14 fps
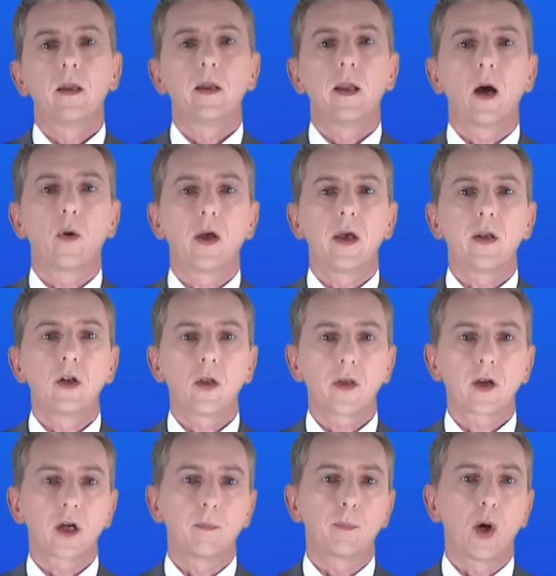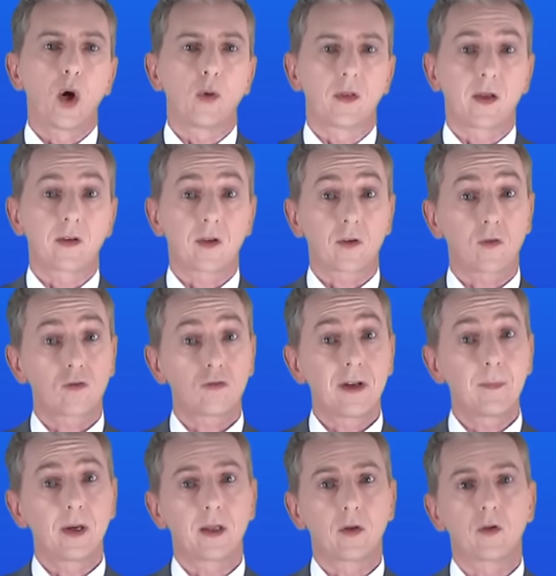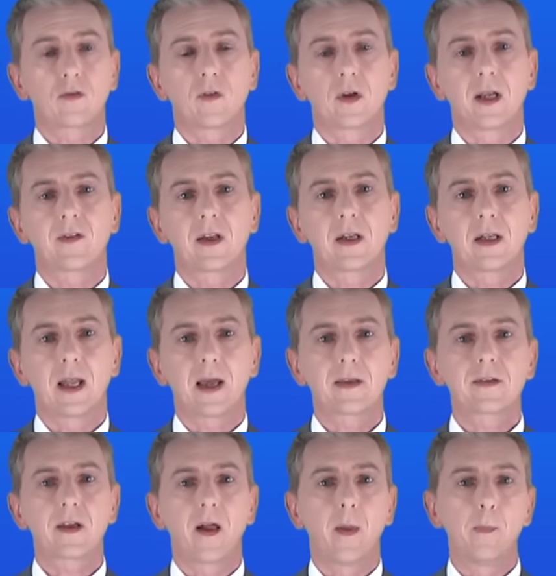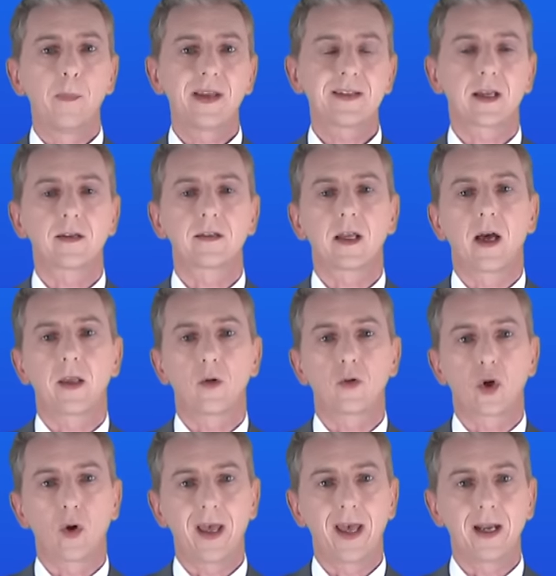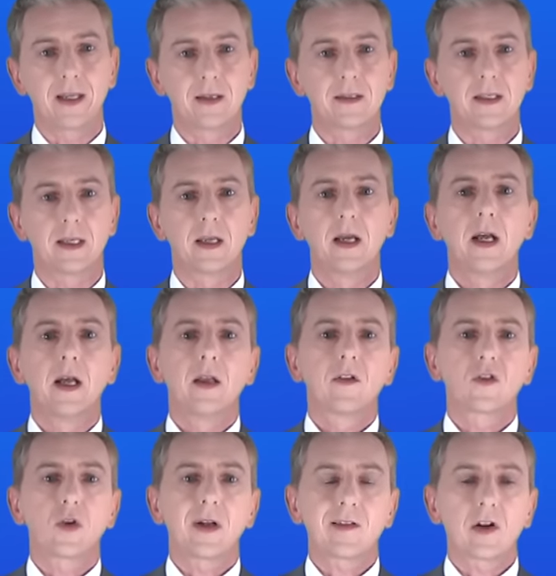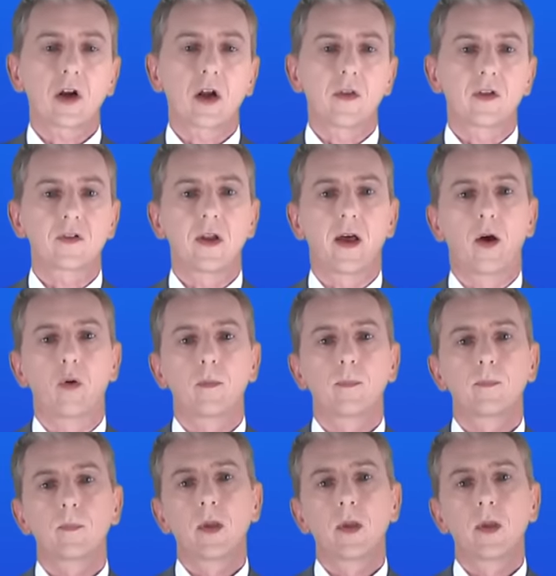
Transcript: Now, another component that's extremely useful is a light emitting diode, or LED. So let's look at this now.